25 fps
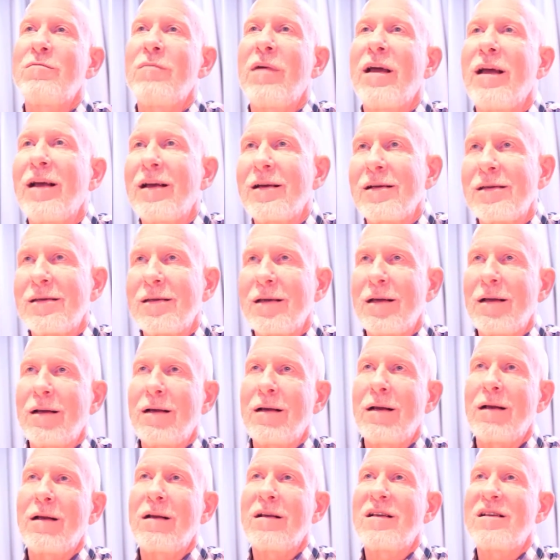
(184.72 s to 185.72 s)
make a
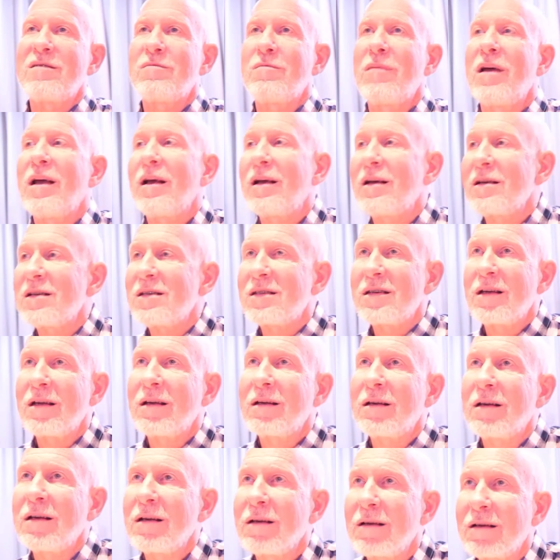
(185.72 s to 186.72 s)
sentence, make a
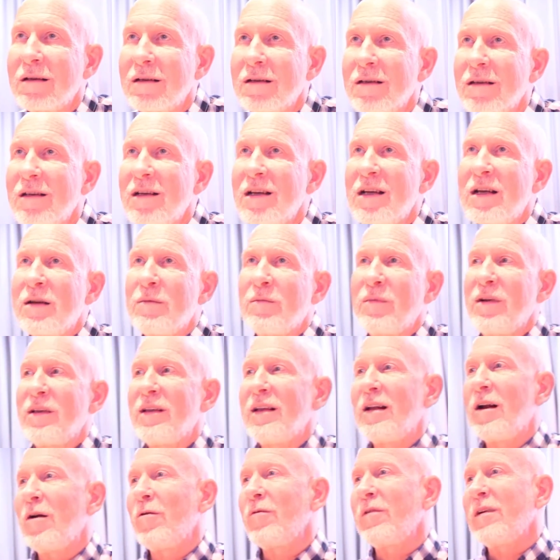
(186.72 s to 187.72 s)
sentence, but
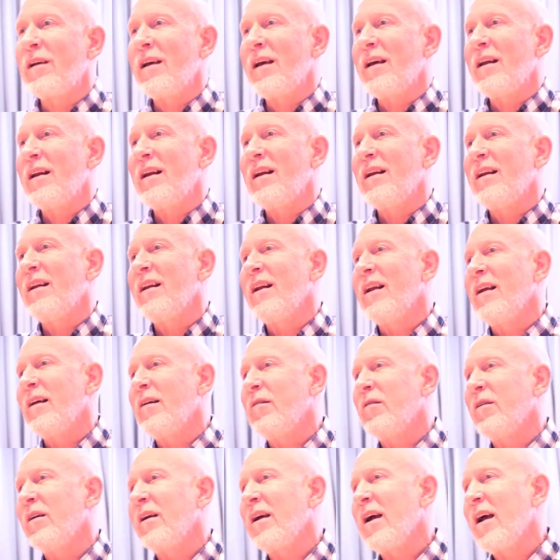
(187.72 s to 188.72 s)
they don't get it in
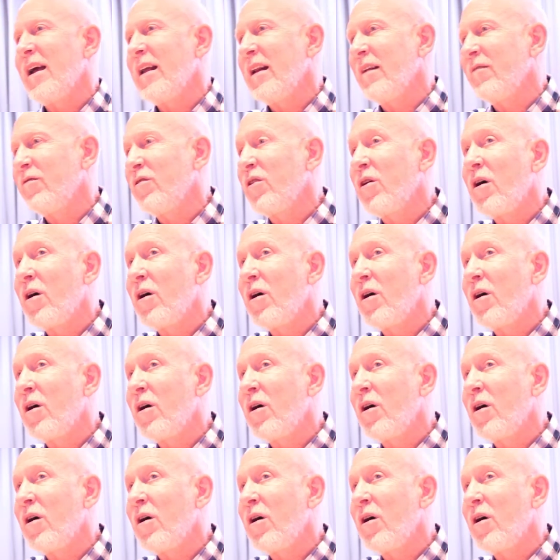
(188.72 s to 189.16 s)
a kind of